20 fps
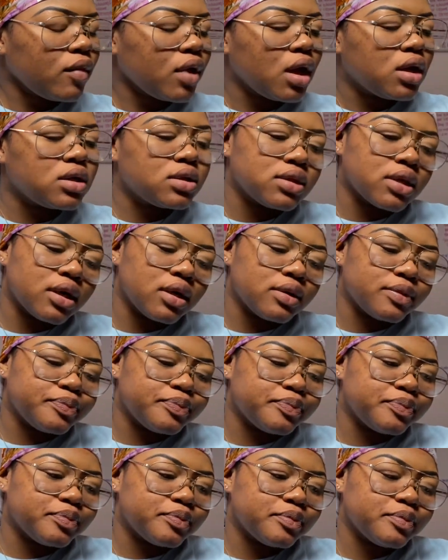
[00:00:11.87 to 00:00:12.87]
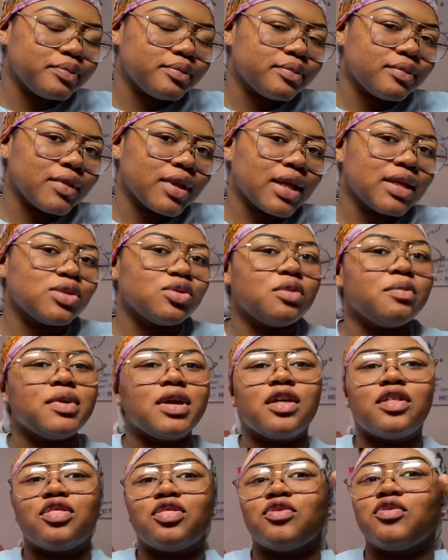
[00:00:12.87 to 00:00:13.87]
So it's gonna be a
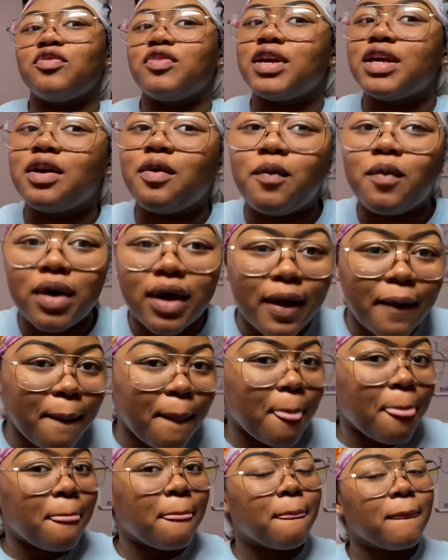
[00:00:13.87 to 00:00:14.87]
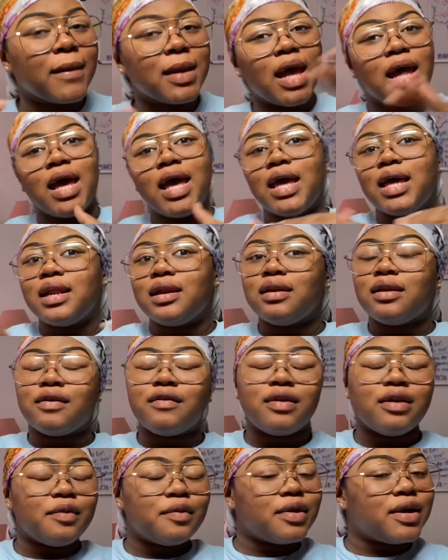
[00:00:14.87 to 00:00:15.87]
3-in-1. Never
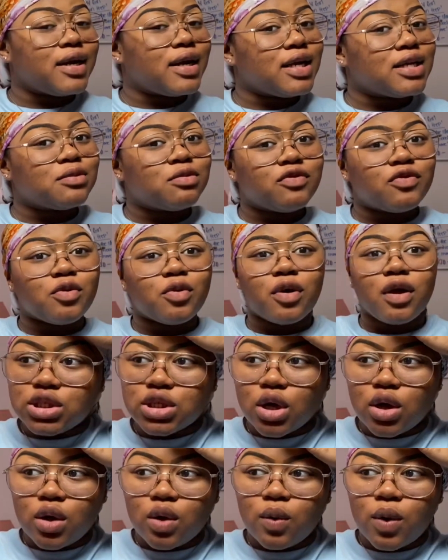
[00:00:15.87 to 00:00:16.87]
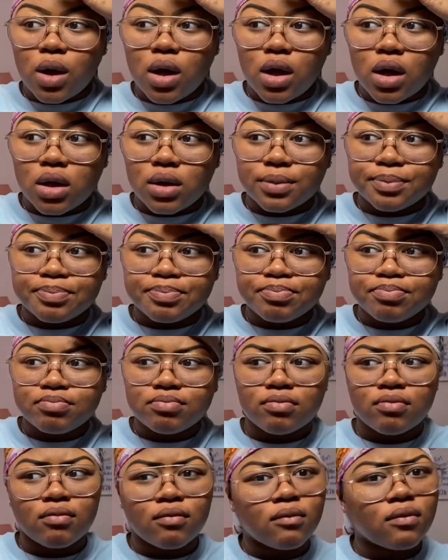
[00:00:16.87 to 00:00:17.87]
did one of these before. So
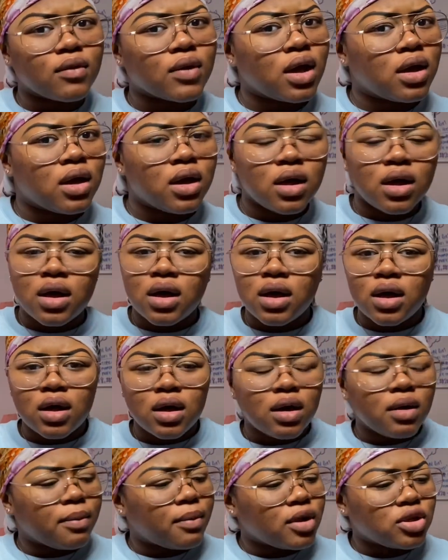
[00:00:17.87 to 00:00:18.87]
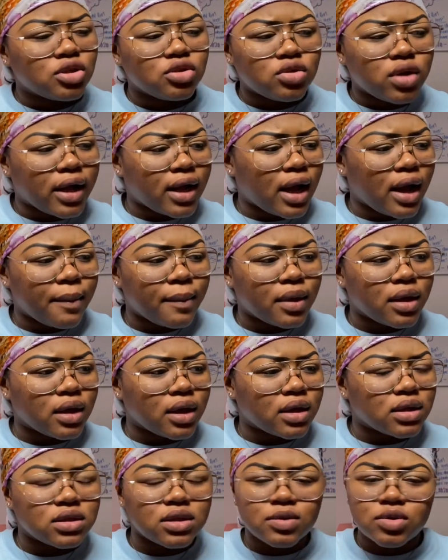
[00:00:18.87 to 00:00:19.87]
make sure you like, comment,
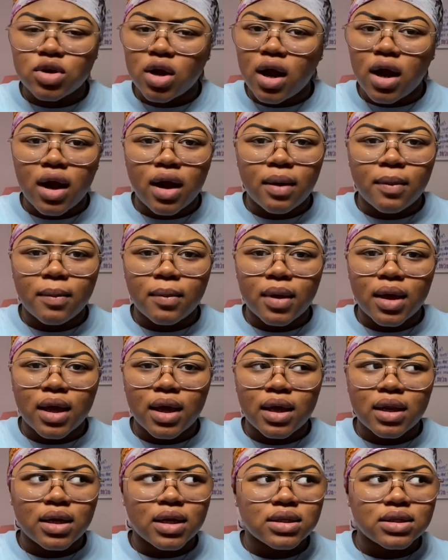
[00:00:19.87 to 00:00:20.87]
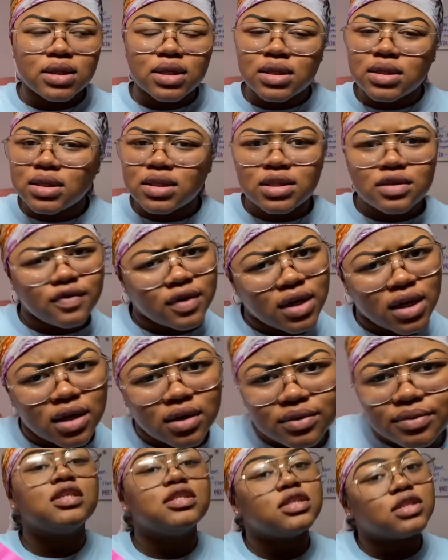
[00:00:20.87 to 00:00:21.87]
and subscribe, and let's get into this video.
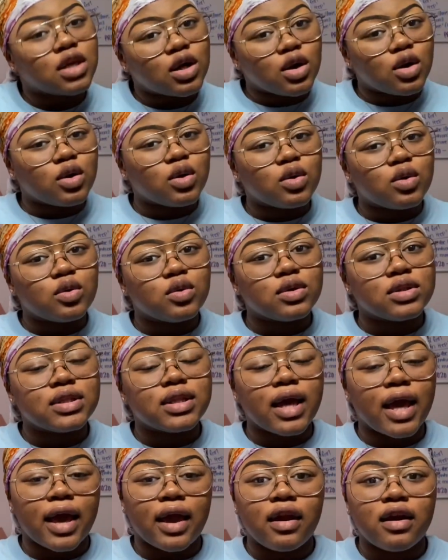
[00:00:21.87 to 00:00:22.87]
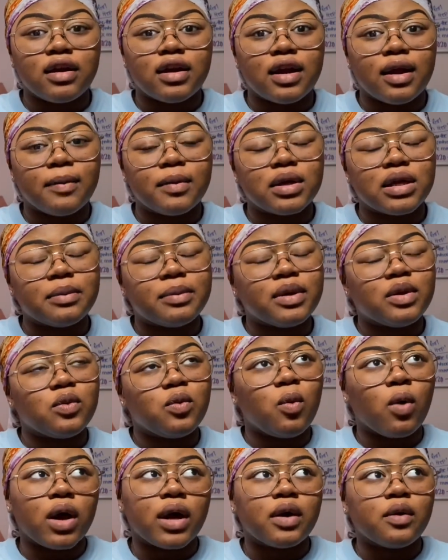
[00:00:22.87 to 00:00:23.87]
So the hair that I'm gonna be
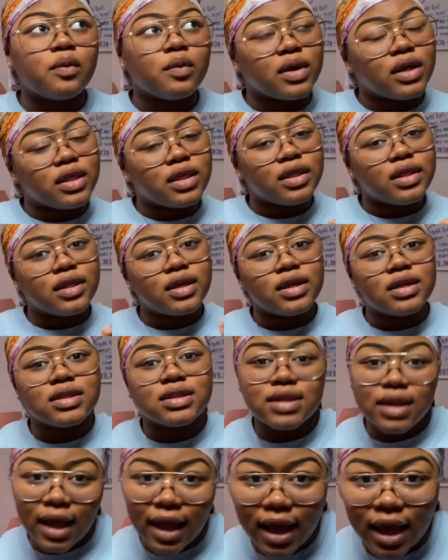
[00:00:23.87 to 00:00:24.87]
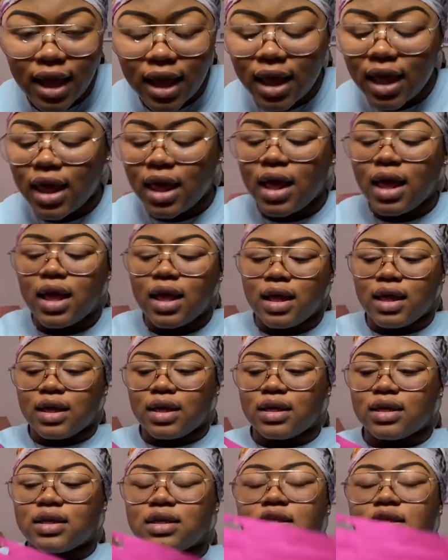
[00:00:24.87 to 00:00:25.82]
working with today is